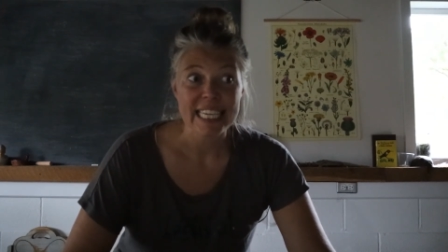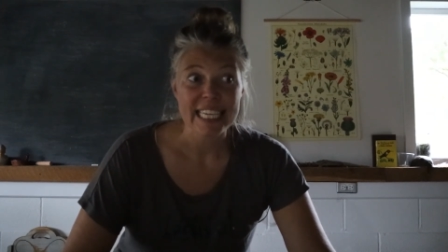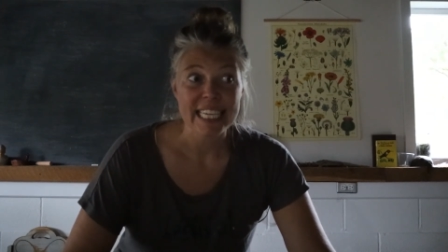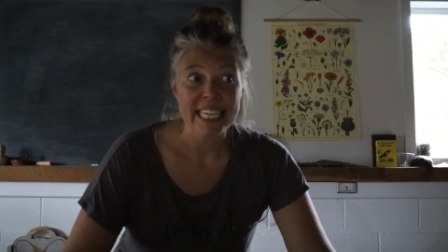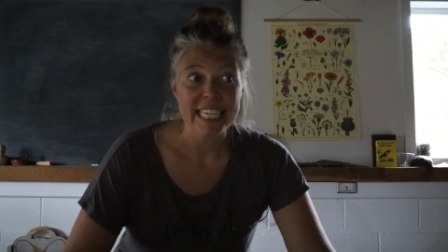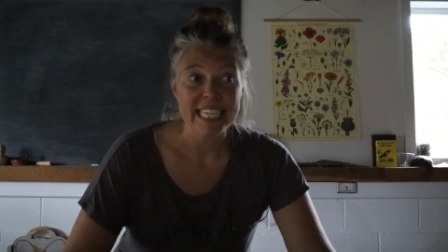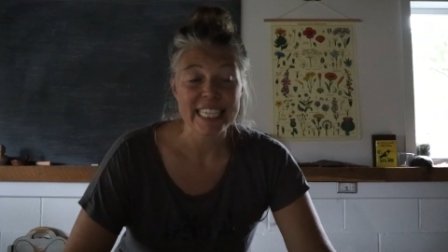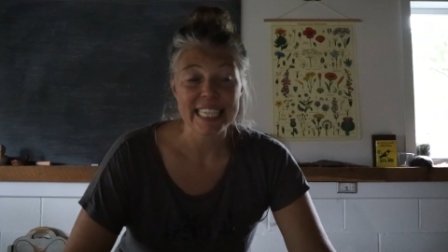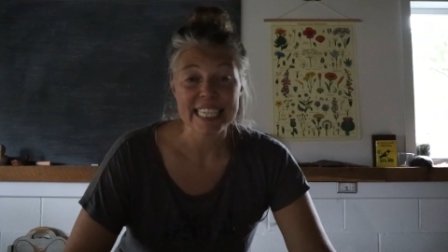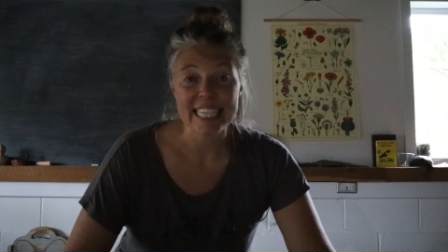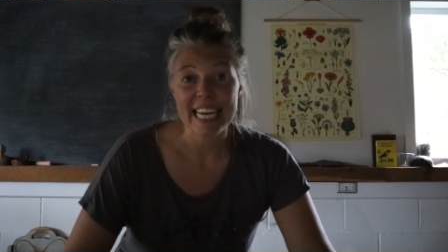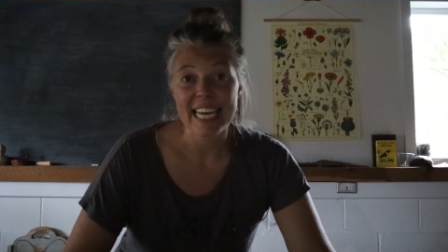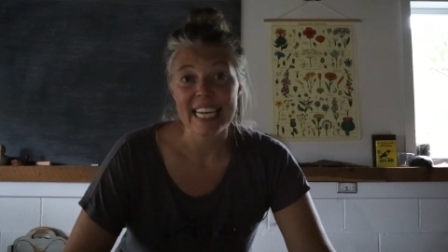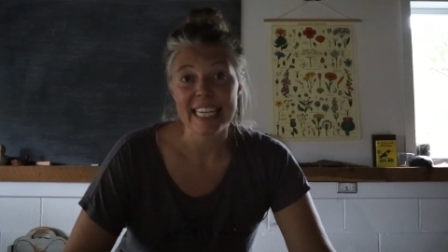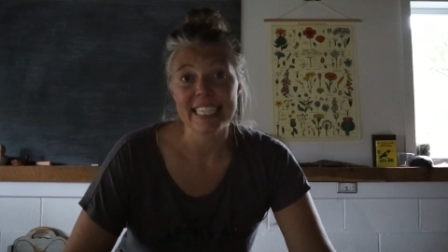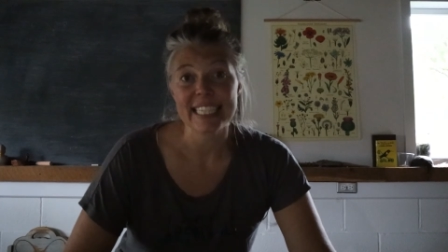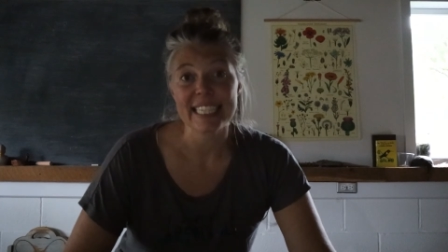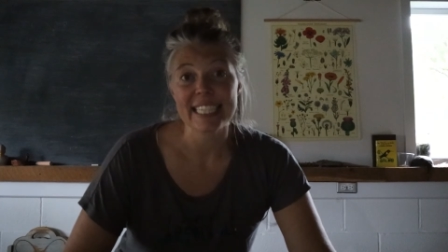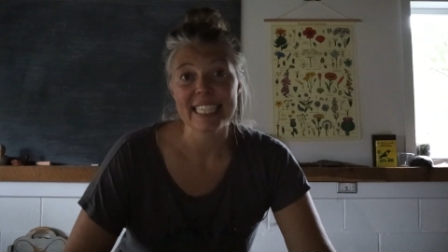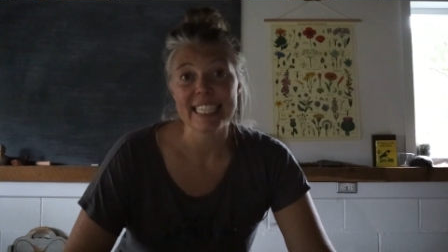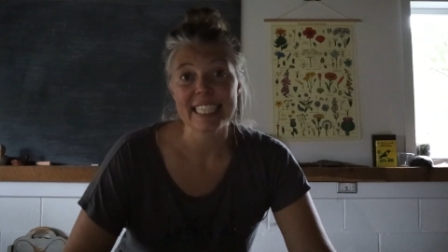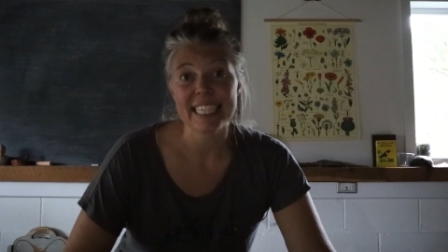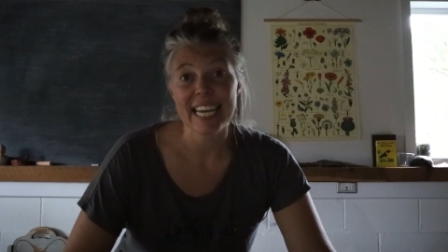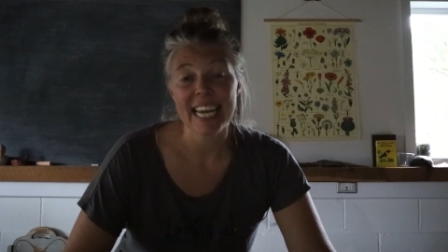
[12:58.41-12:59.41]

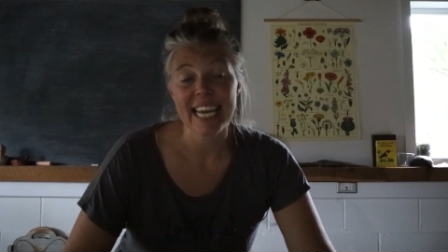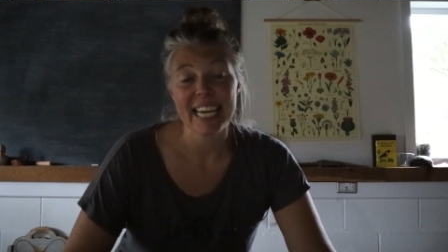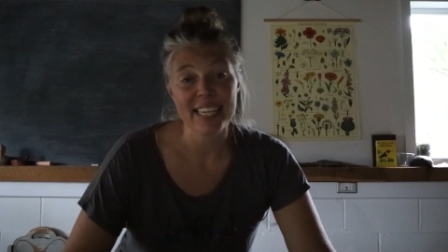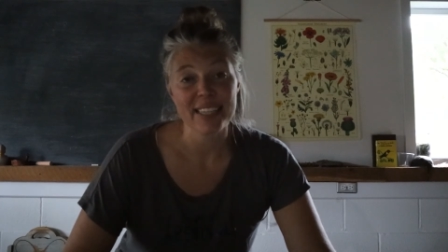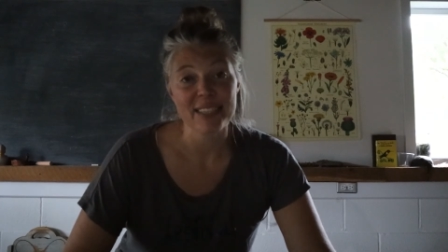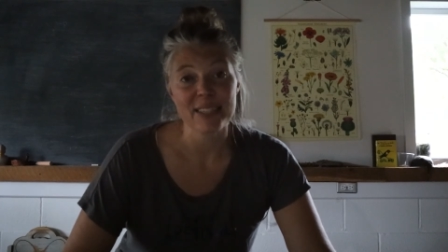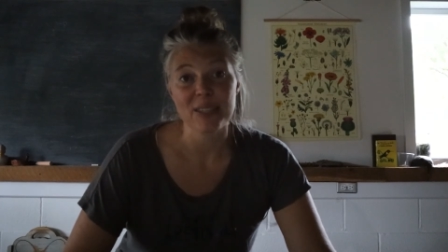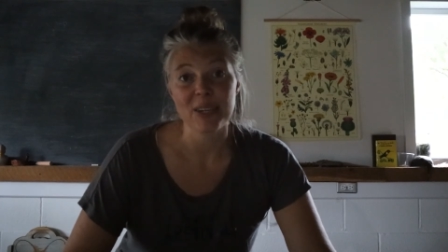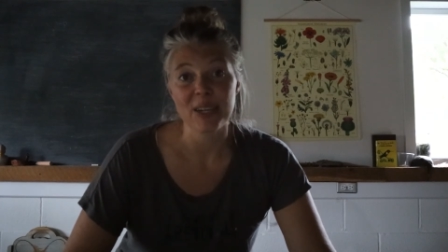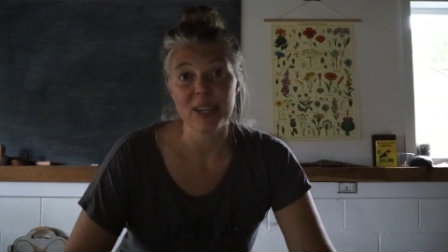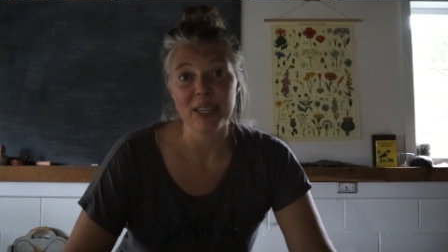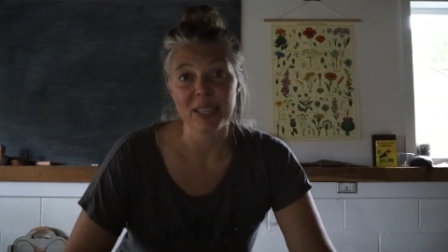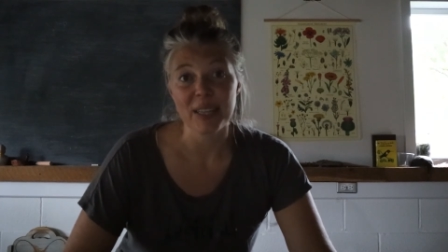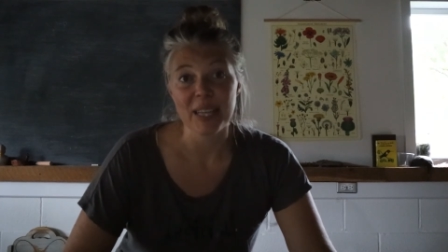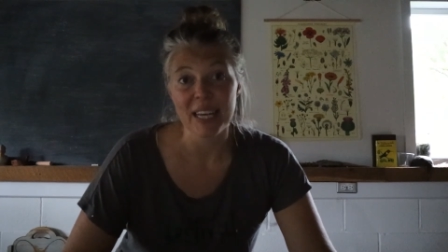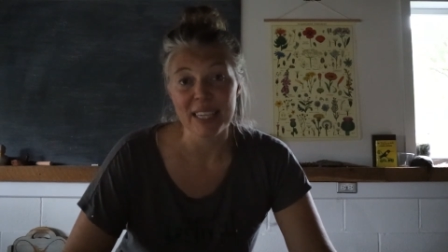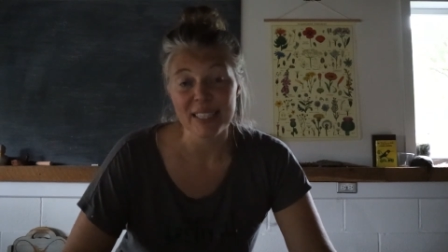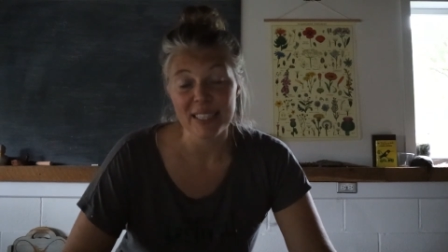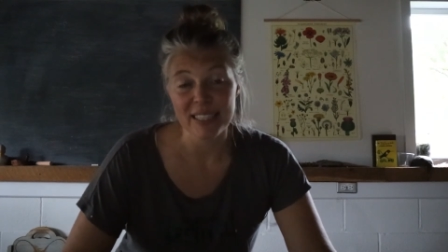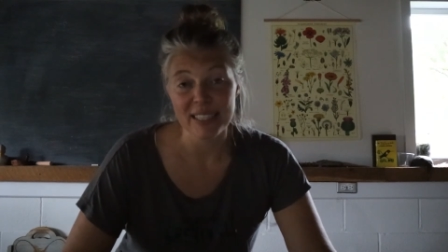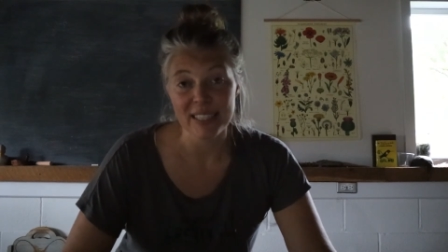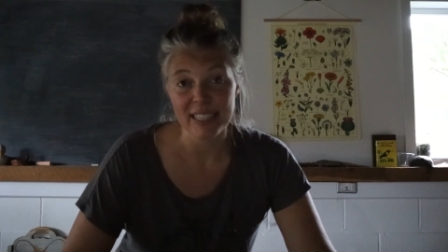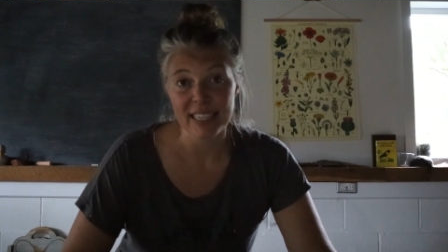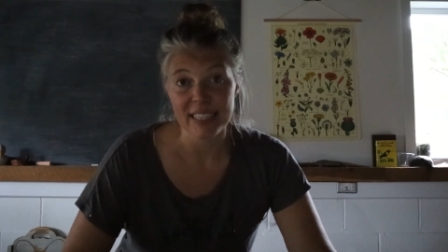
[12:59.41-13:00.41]
intense hands-on
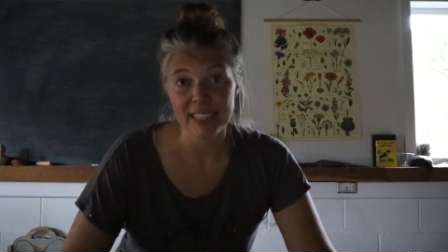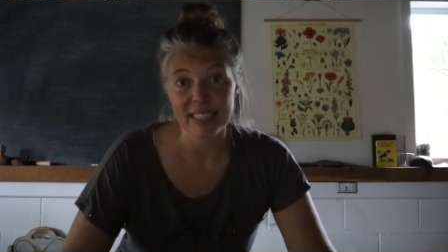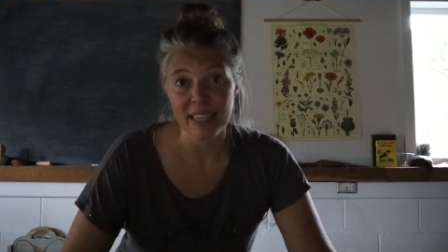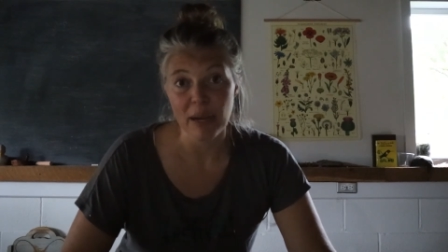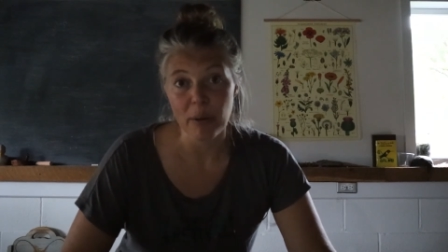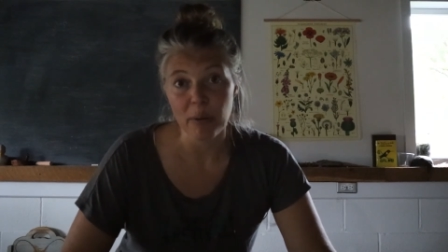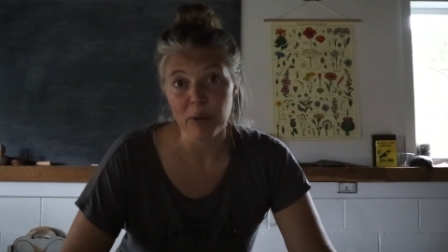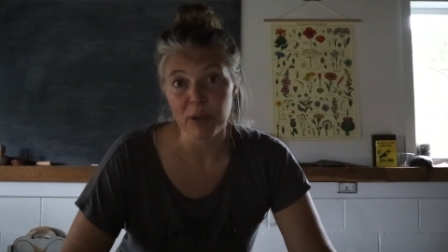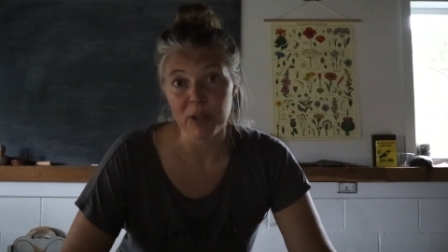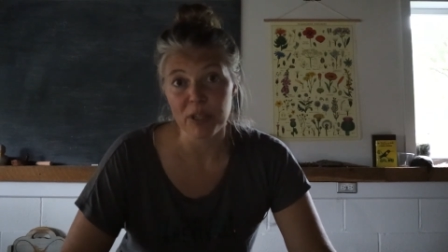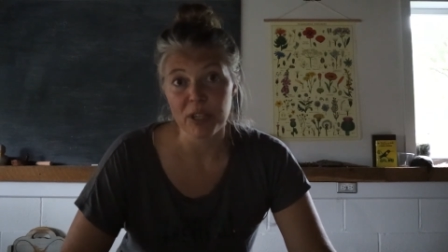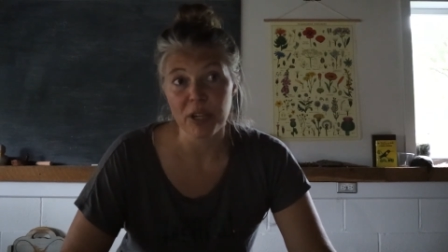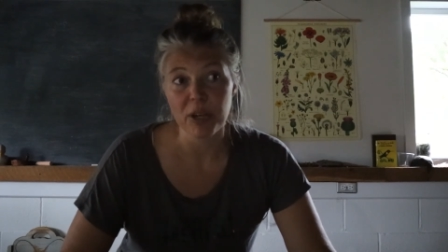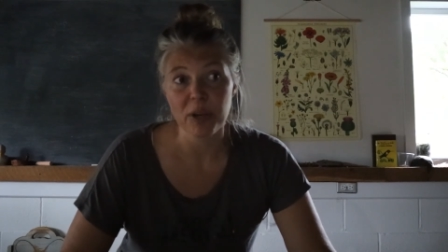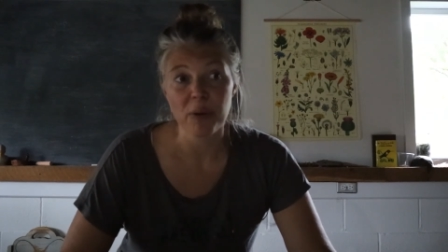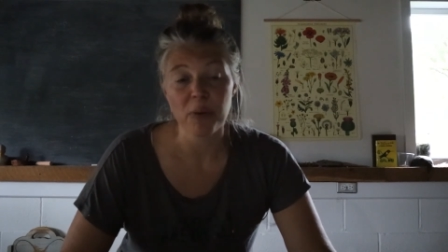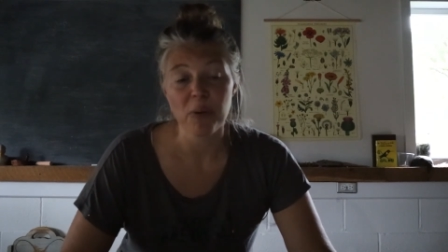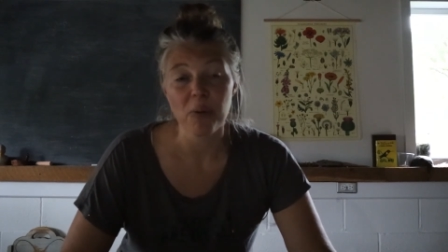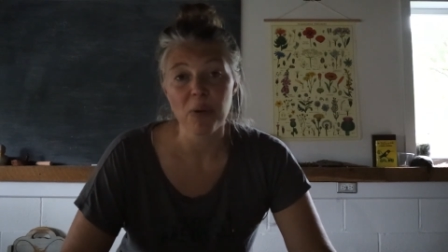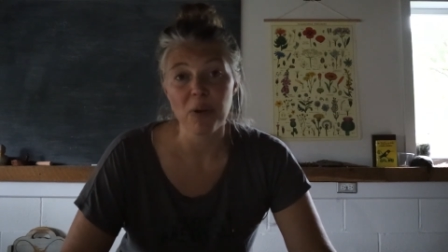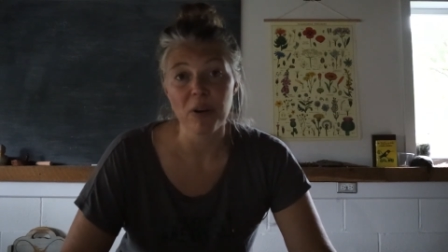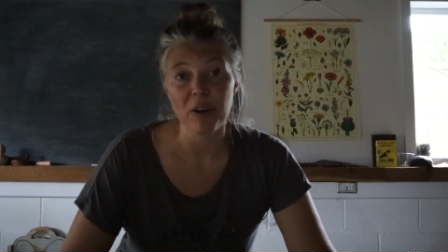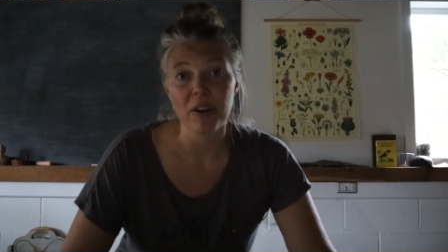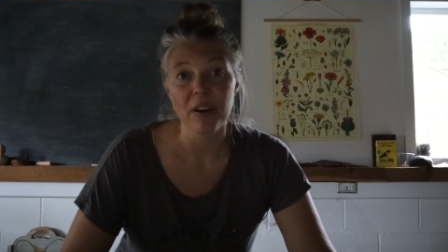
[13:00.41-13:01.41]
classes like sourdough
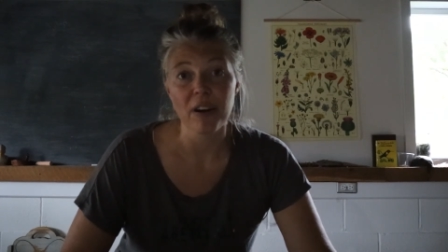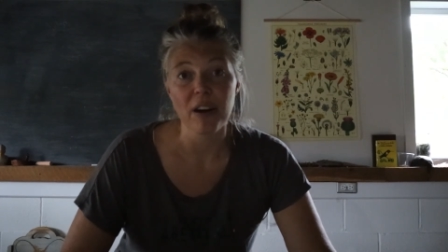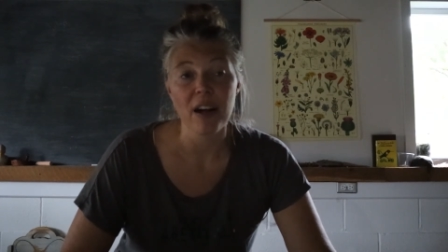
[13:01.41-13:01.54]
or,